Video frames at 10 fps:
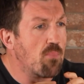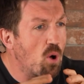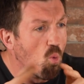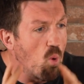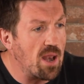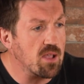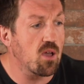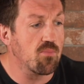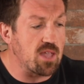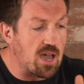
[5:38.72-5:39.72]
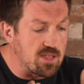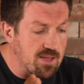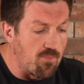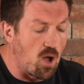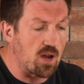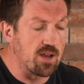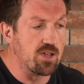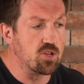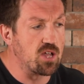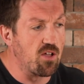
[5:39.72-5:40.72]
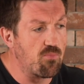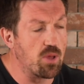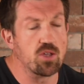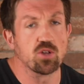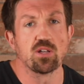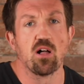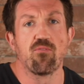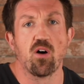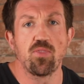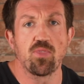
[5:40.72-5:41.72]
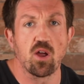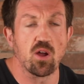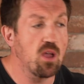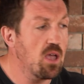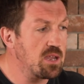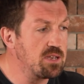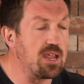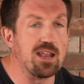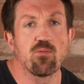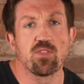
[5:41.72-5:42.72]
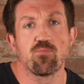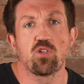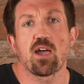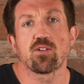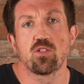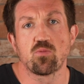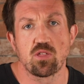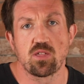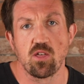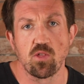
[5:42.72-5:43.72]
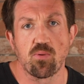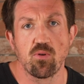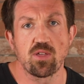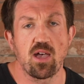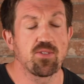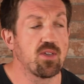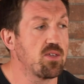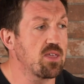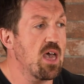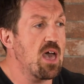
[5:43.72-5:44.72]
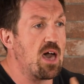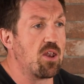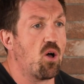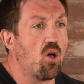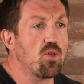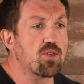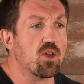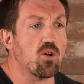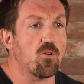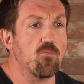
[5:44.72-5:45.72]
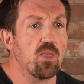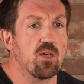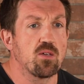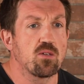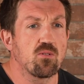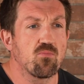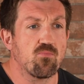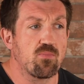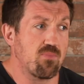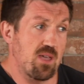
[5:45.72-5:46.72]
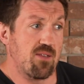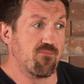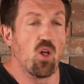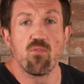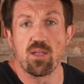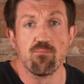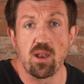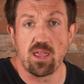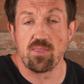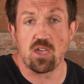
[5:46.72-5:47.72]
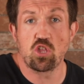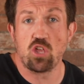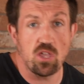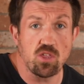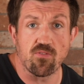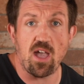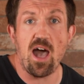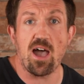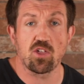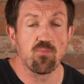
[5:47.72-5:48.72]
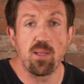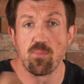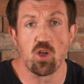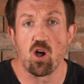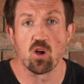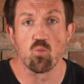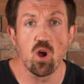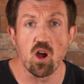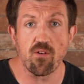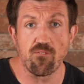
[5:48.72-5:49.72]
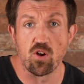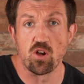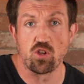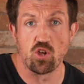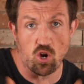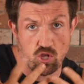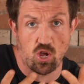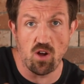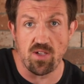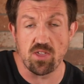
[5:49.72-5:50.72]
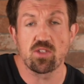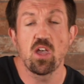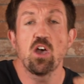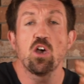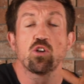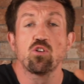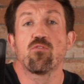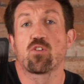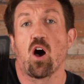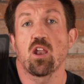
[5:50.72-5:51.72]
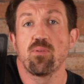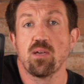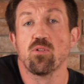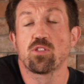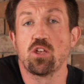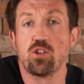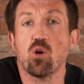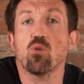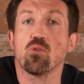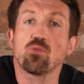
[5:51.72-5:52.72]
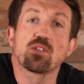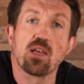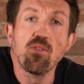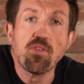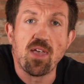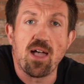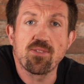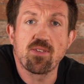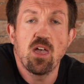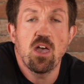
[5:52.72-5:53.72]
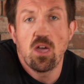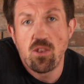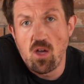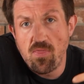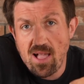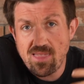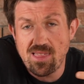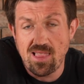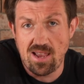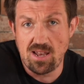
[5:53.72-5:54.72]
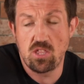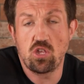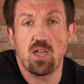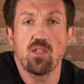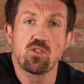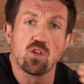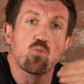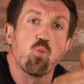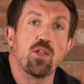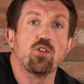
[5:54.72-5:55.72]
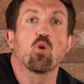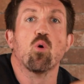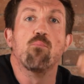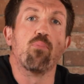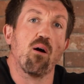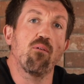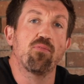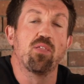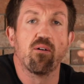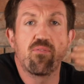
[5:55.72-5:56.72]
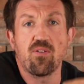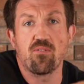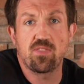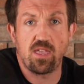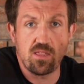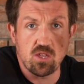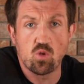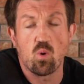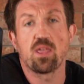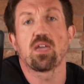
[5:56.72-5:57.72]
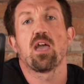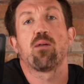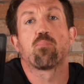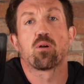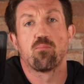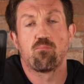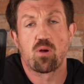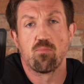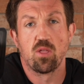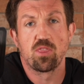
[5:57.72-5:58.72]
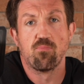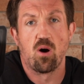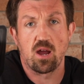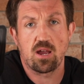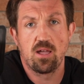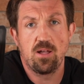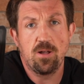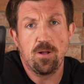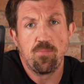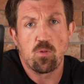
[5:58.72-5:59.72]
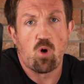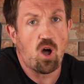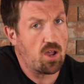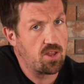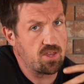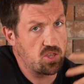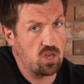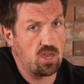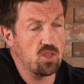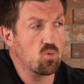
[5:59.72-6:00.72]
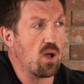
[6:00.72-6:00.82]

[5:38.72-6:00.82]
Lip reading: But when it comes to actually marketing yourself, putting yourself out there, dealing with objections with sales processes, and also involving money in the exchange of cash and people's hard work for your service, you've got to be able to know those skill sets. Now, that slightly changes when you go above the 15 to 20K per month mark. How does it change?